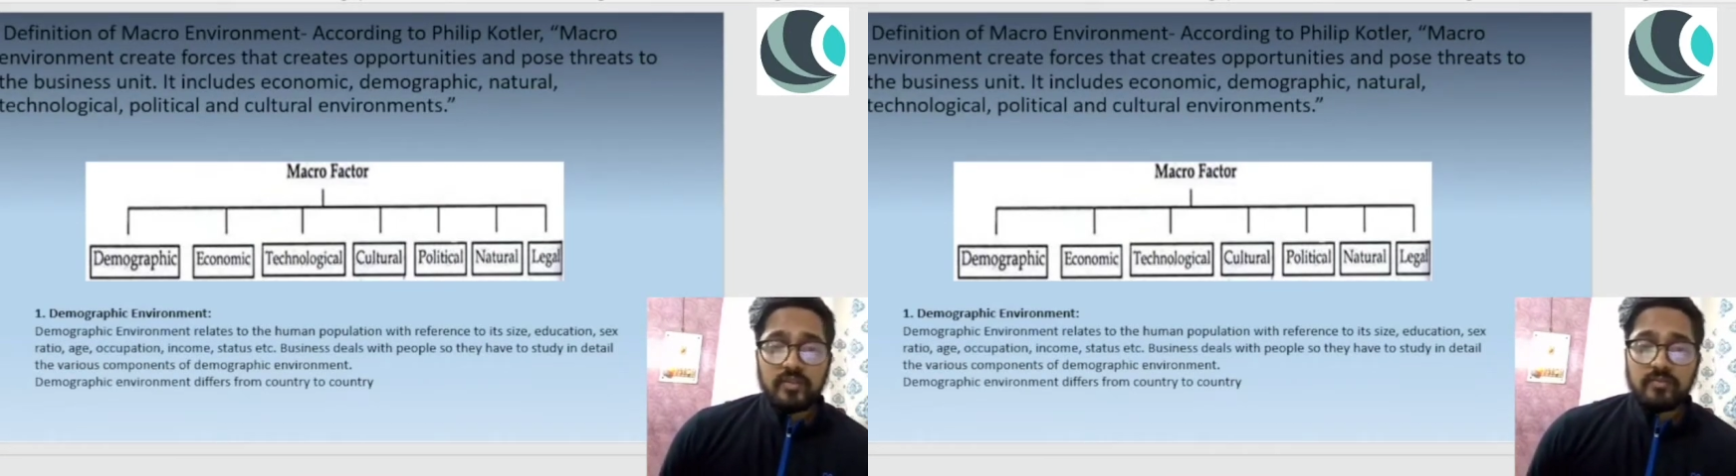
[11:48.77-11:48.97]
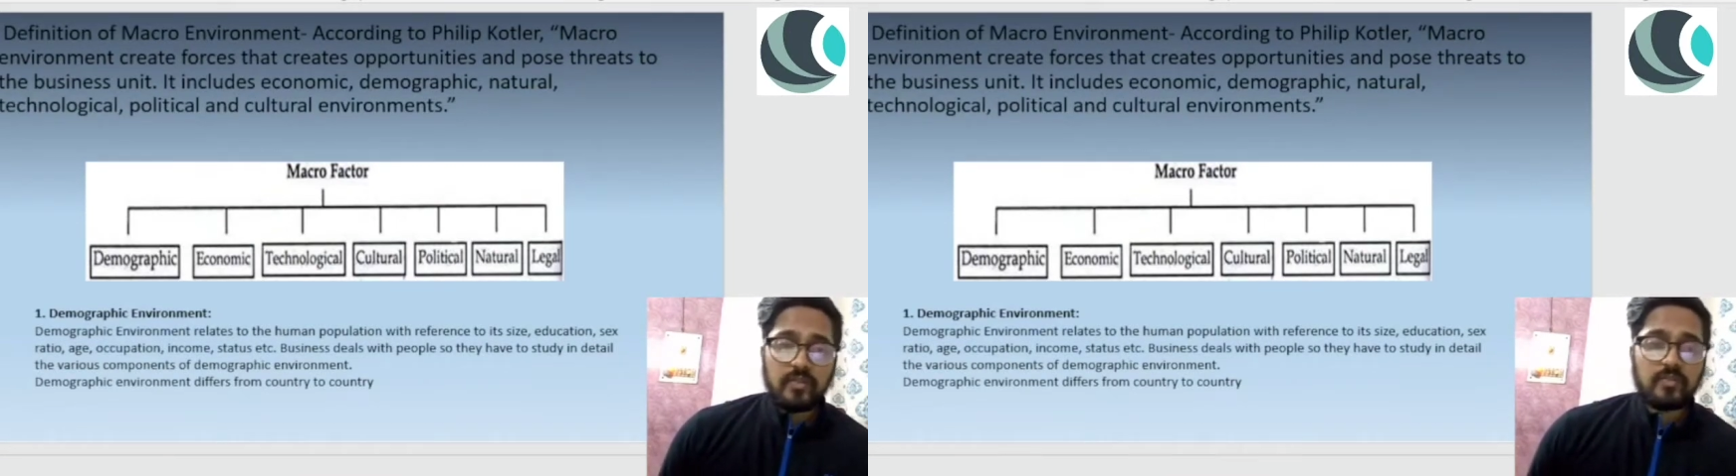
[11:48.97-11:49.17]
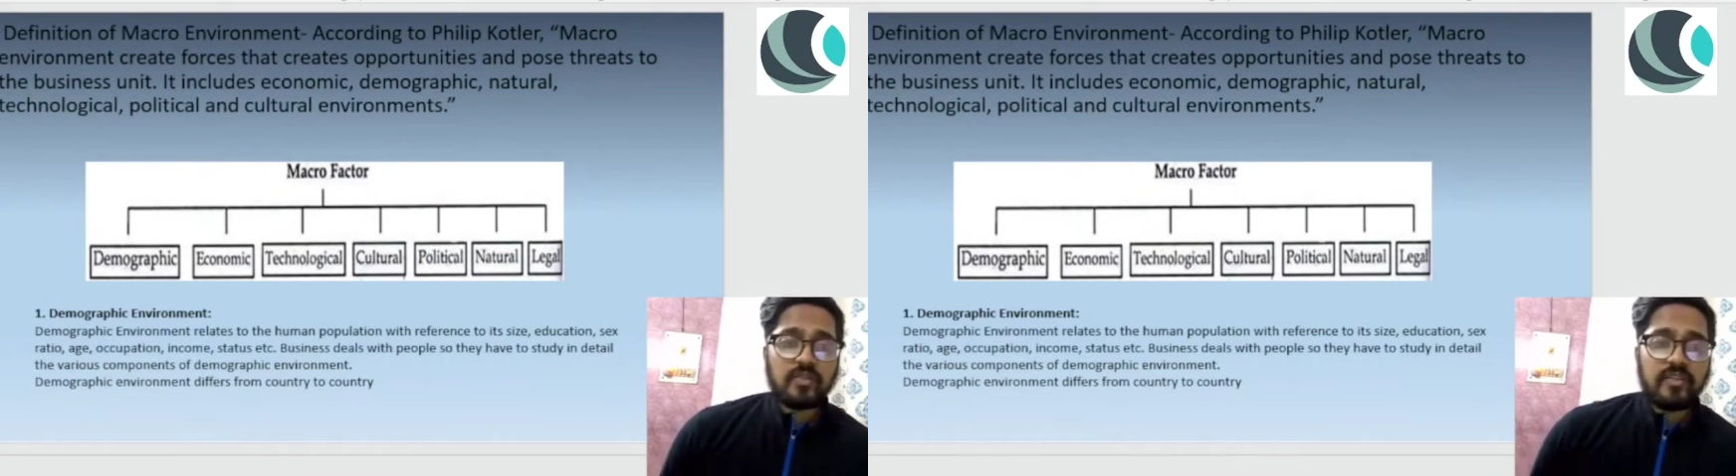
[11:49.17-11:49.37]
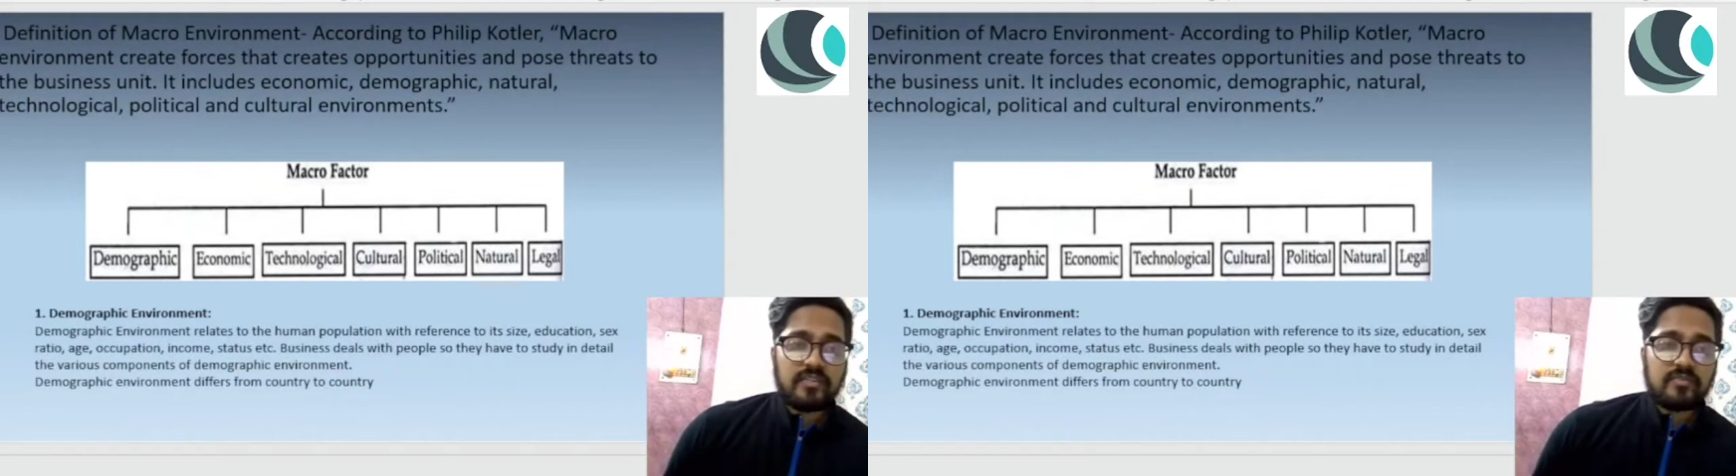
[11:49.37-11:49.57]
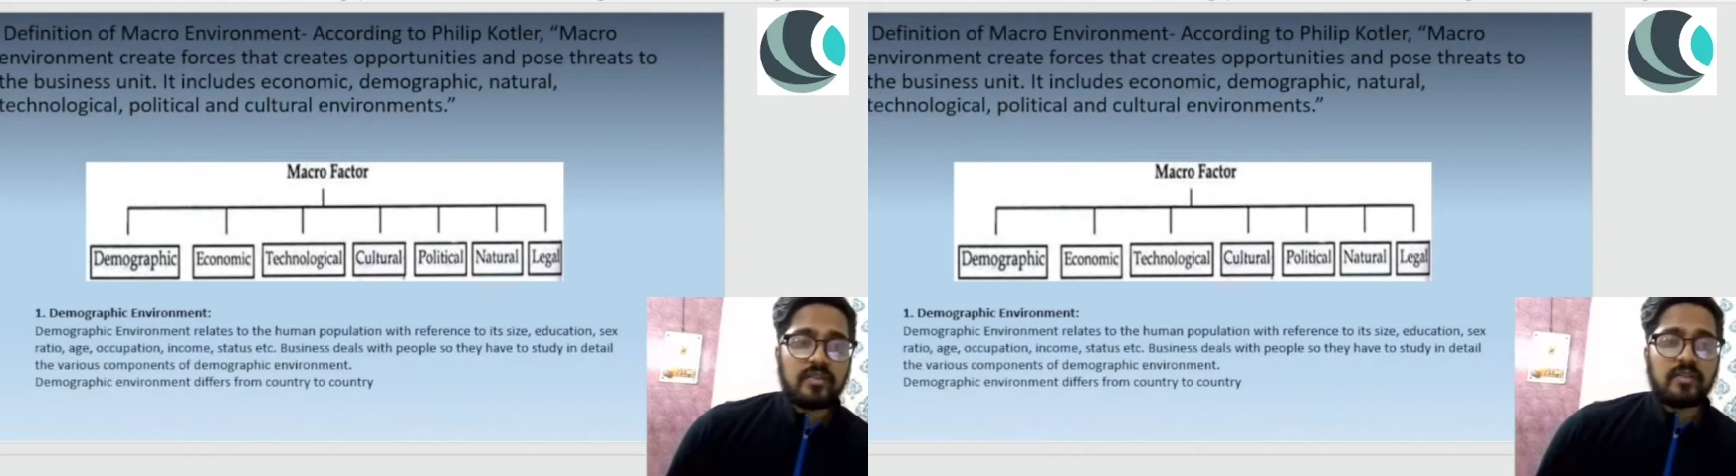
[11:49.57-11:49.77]
one of the greatest
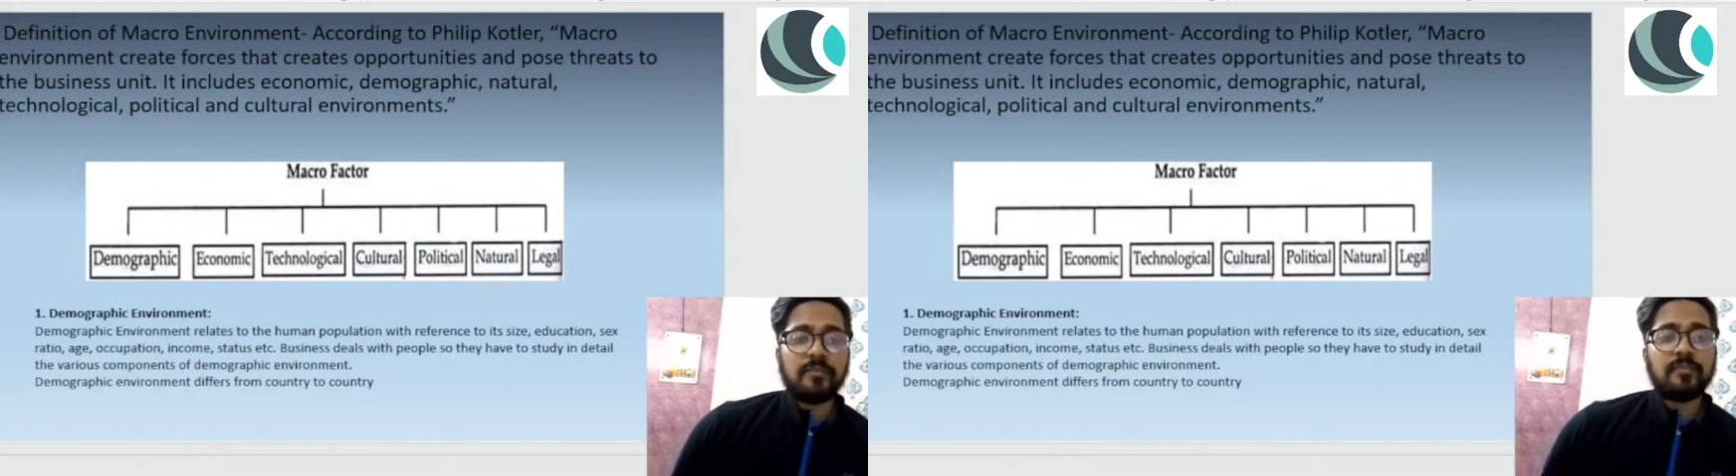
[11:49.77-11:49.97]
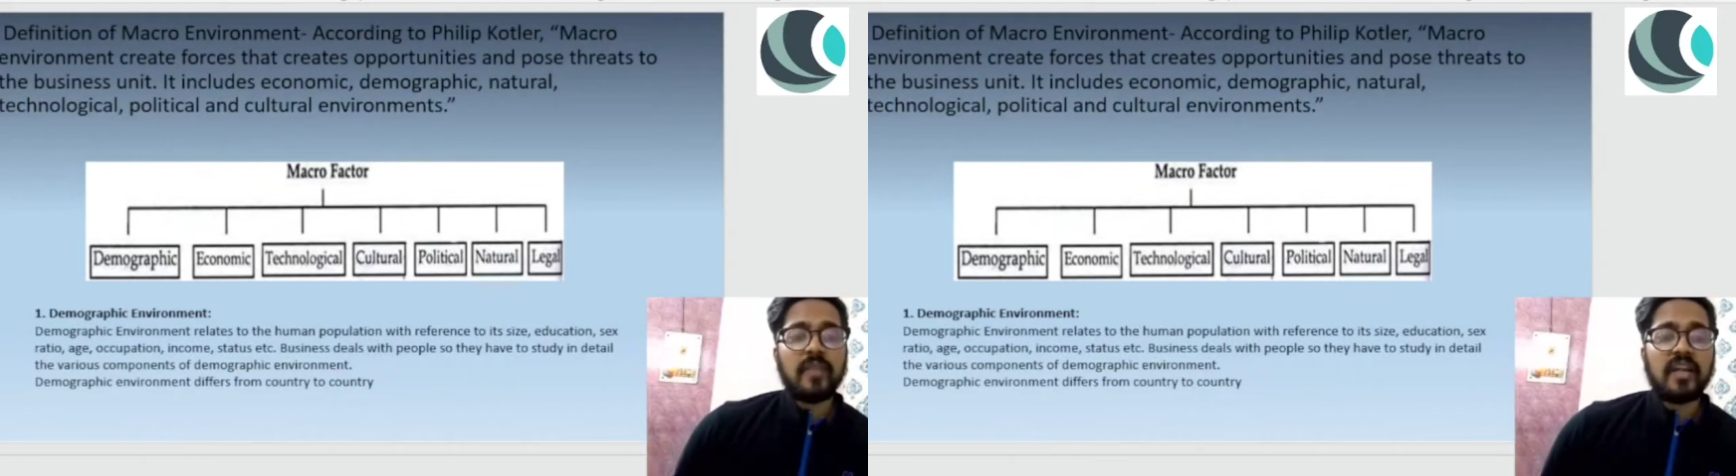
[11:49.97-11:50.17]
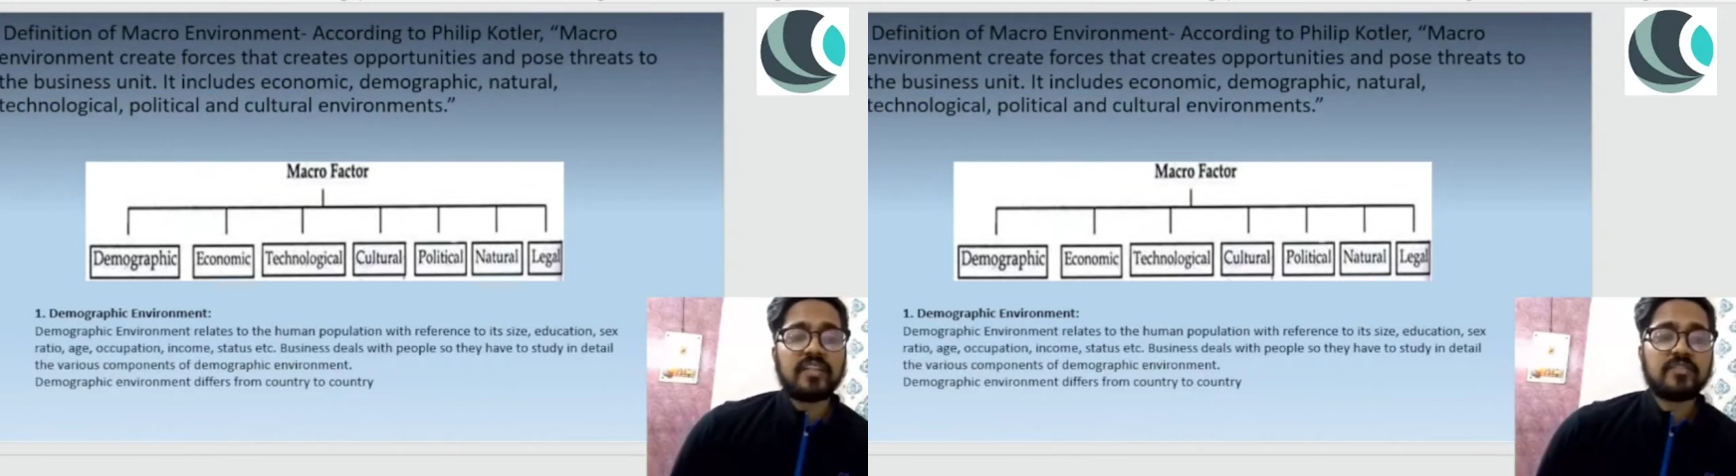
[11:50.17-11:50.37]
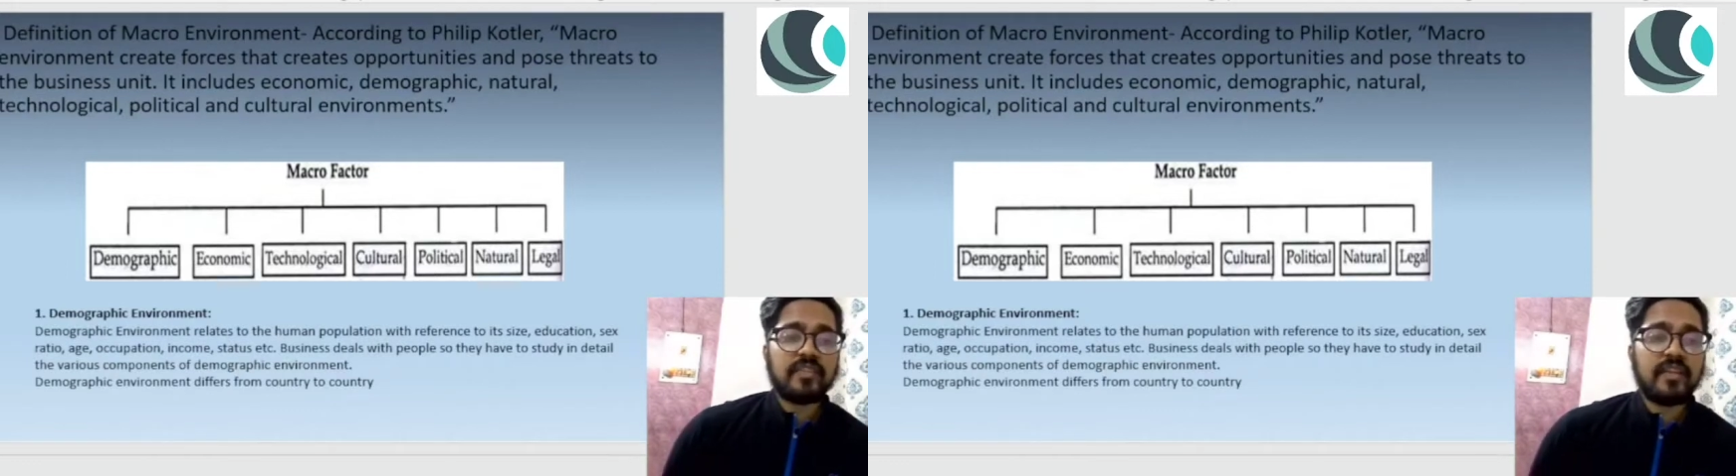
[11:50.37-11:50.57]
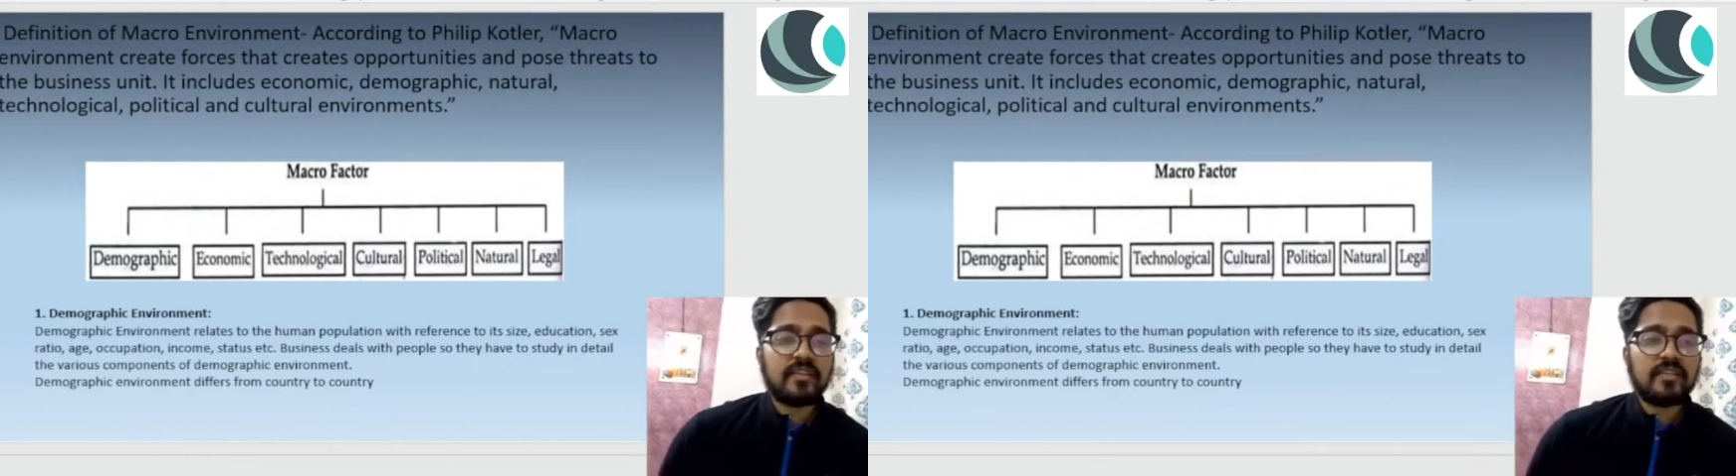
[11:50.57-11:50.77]
management
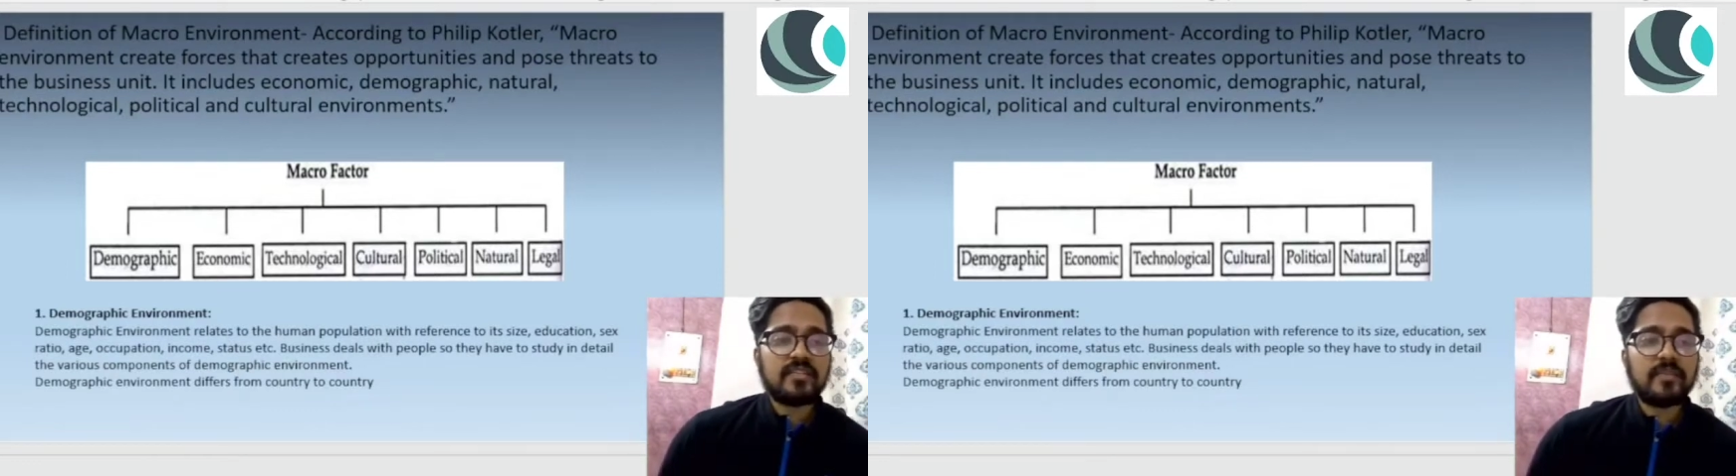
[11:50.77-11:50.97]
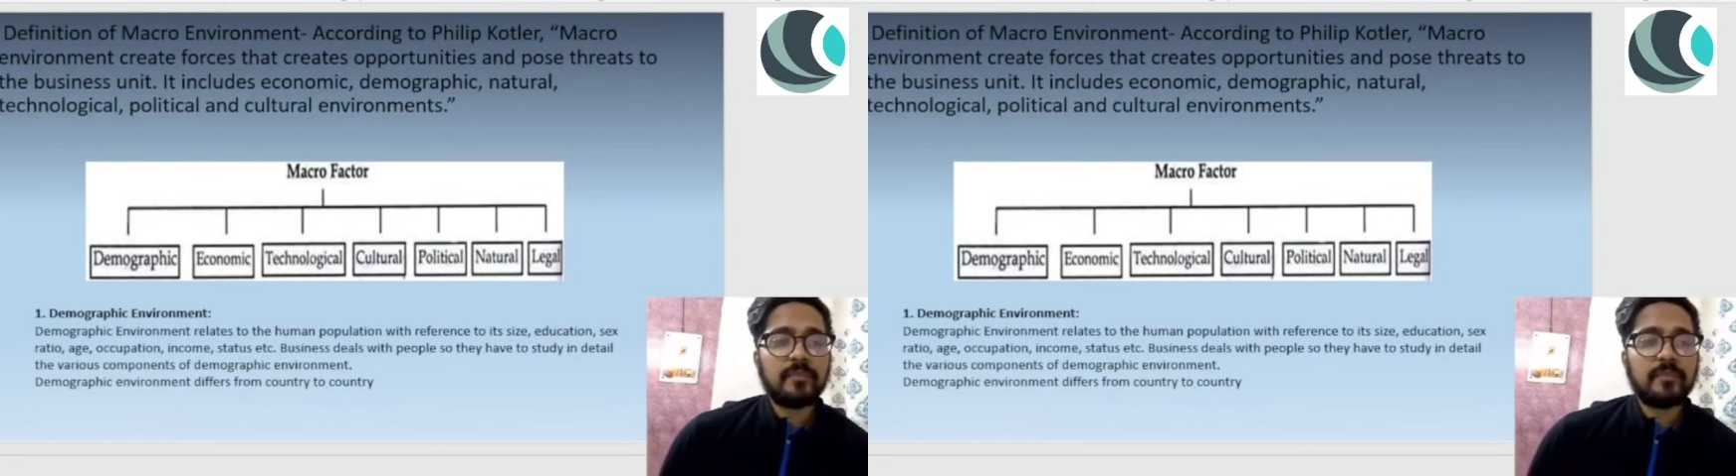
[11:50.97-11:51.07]
thinkers,